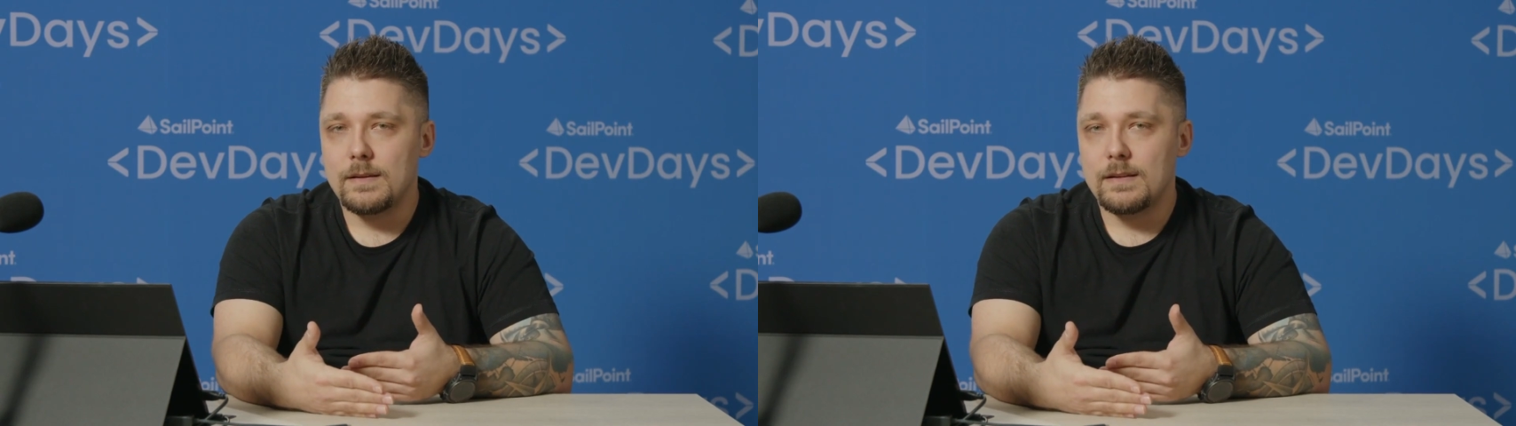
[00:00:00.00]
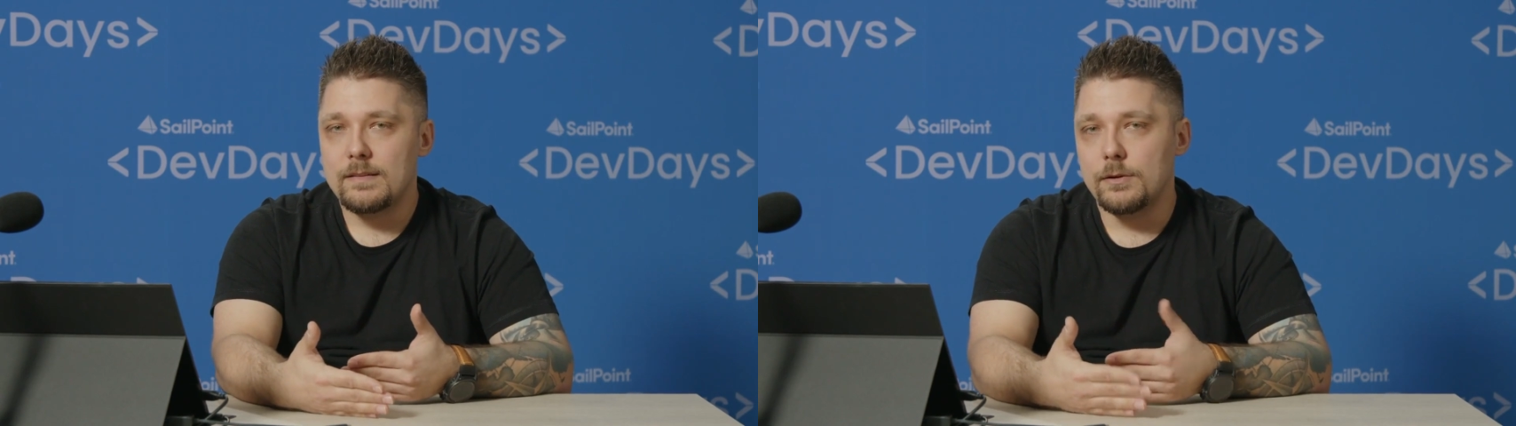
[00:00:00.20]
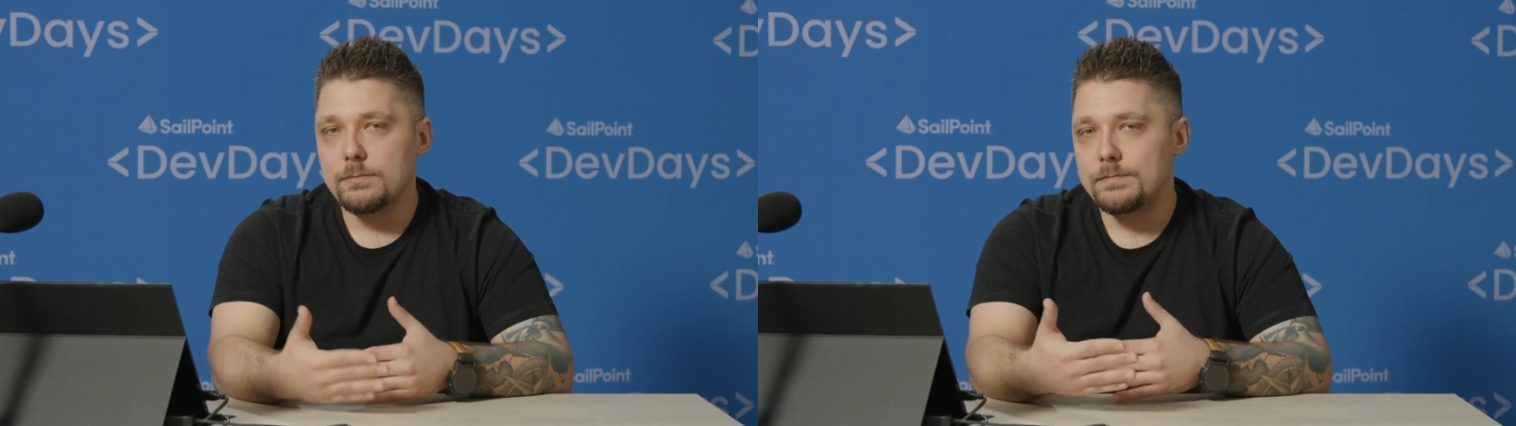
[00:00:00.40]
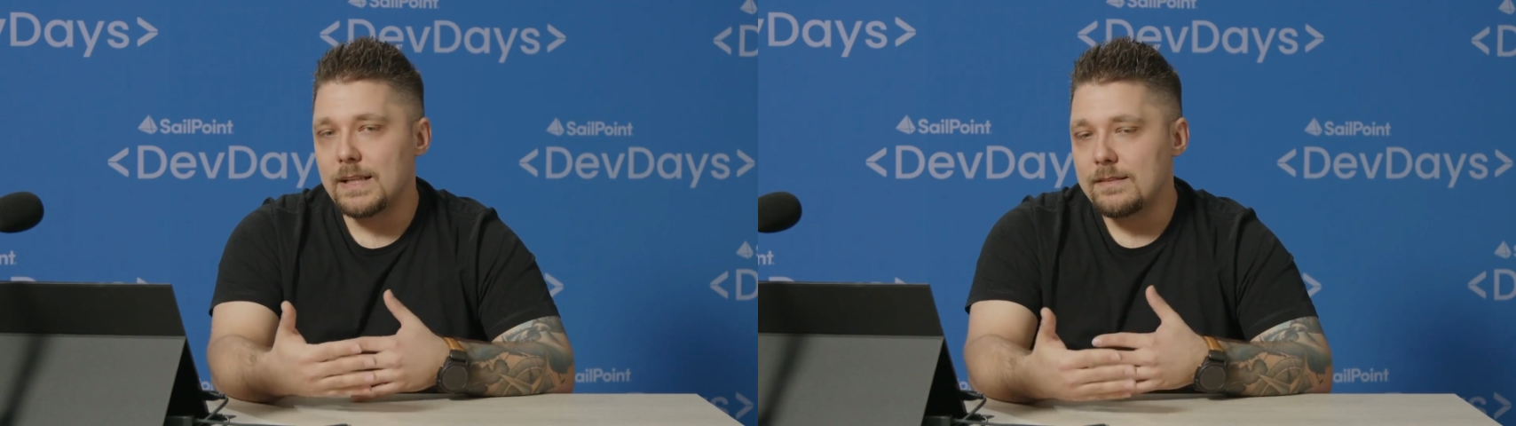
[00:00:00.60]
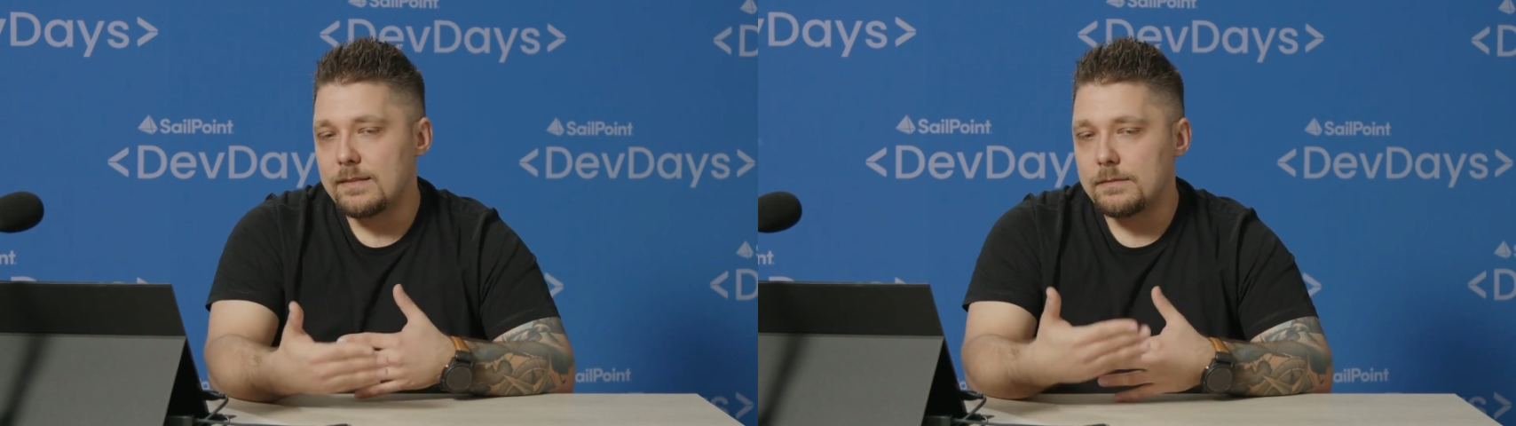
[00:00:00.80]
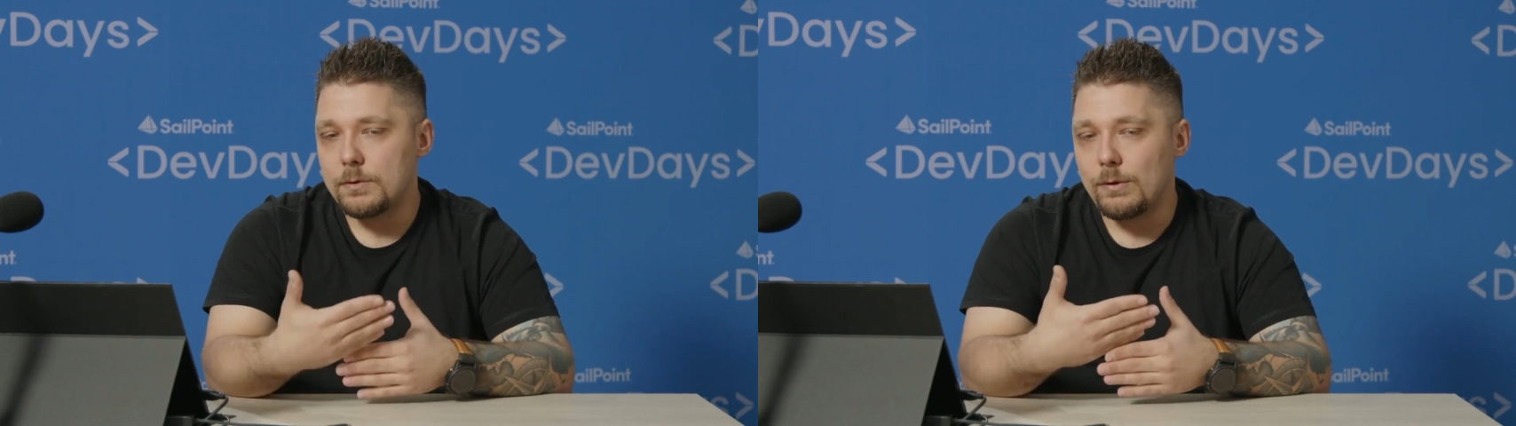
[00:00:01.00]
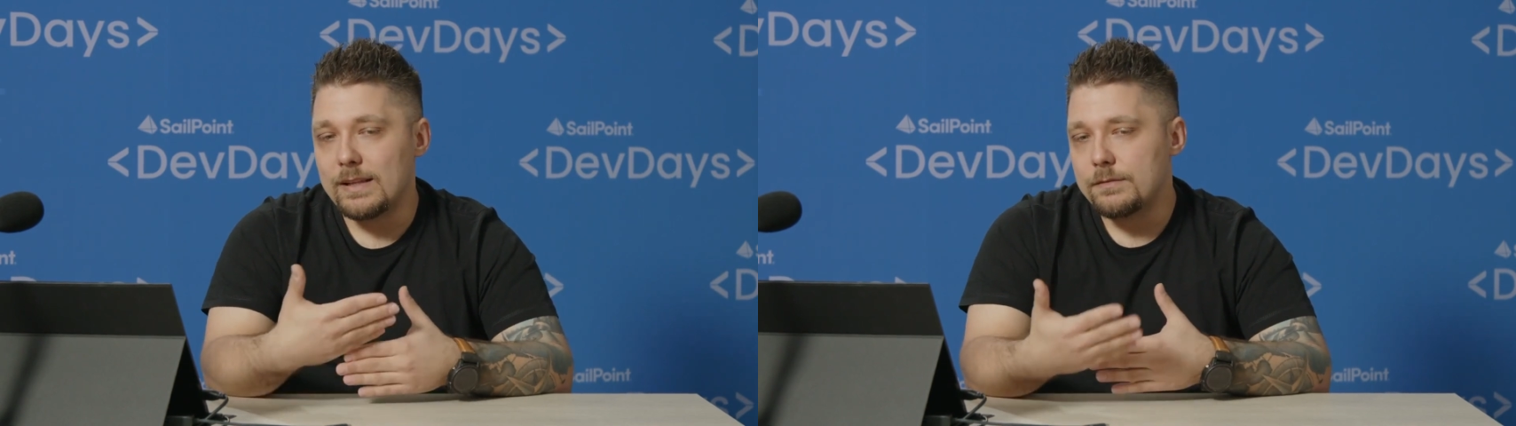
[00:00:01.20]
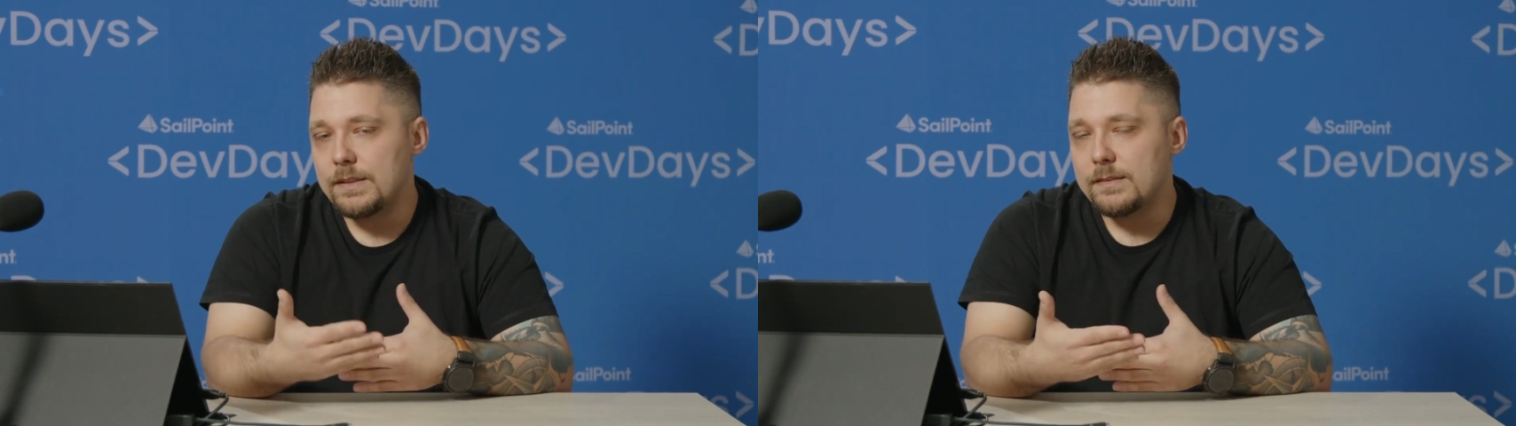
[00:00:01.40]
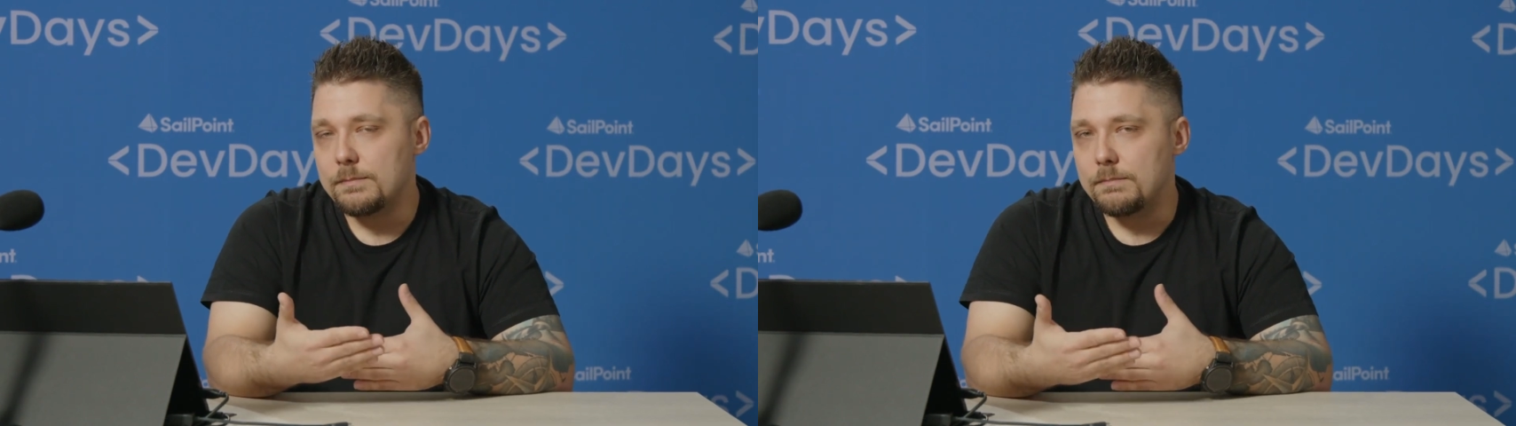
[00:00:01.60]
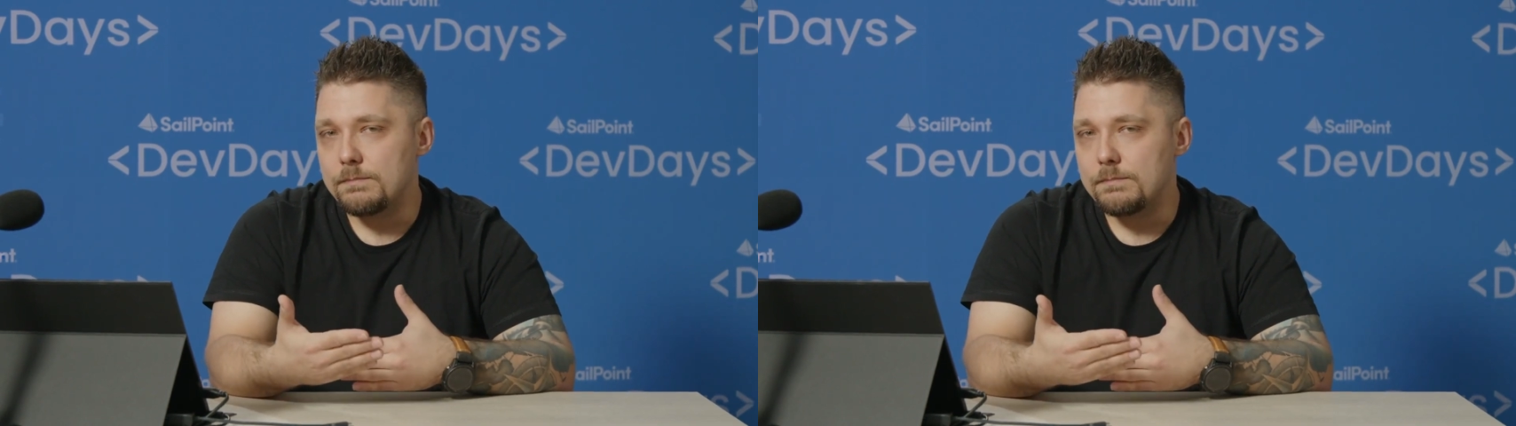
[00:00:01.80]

So that's one of these